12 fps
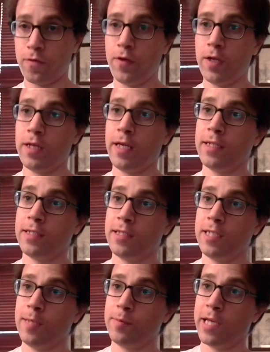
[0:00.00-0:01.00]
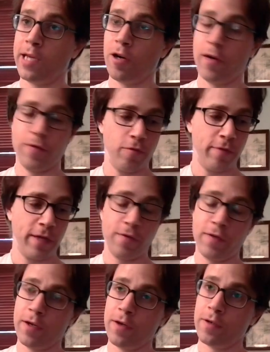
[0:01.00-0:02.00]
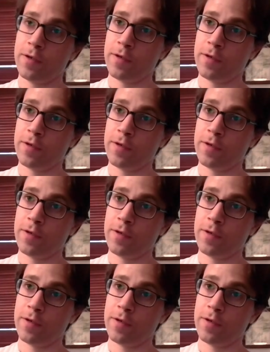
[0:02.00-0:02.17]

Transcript: Feeling deep, take off your ring finger.